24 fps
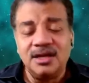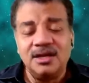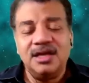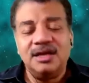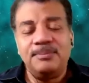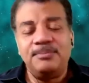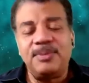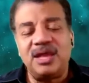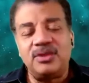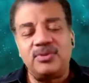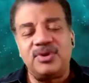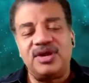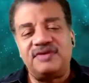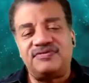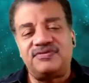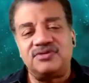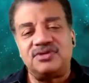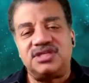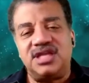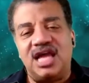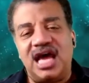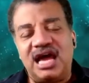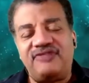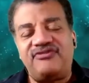by the way, if there's
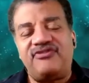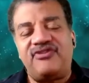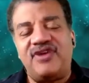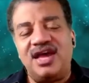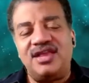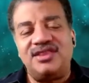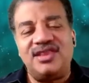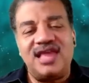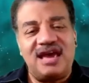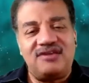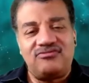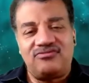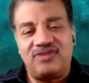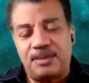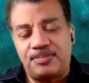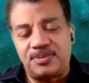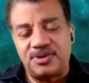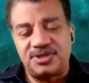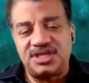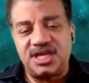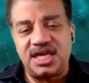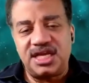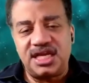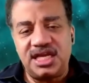life and that
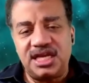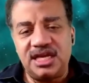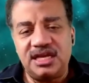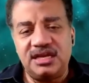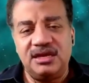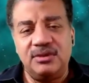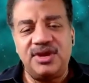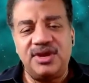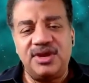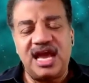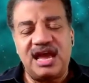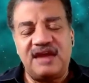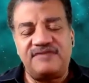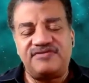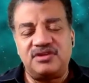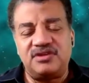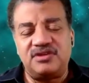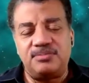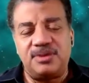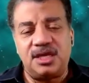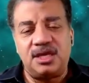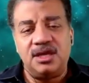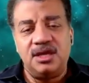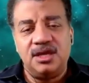represented it, it would have to
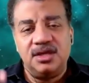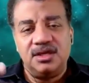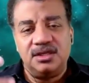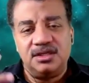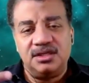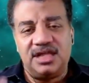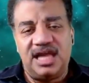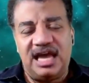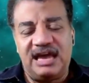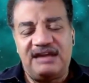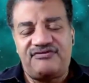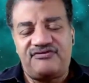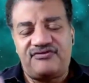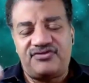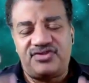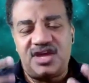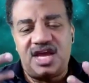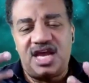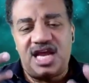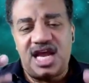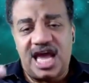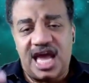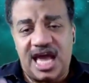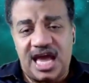be life
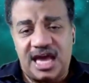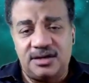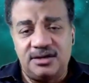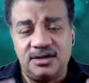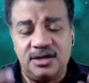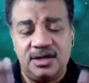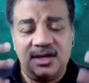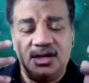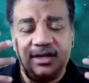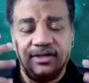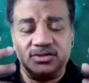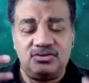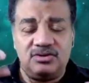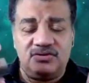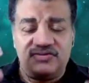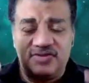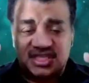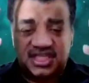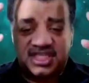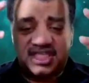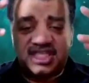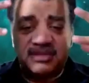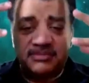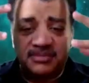that had sort of a
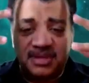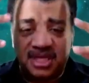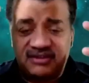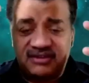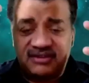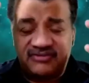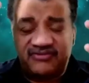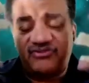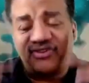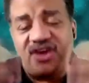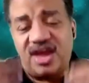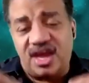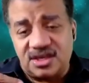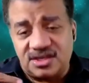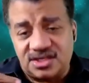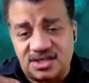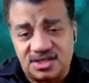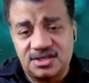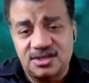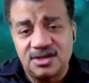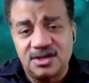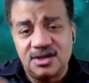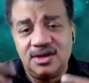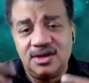simian face.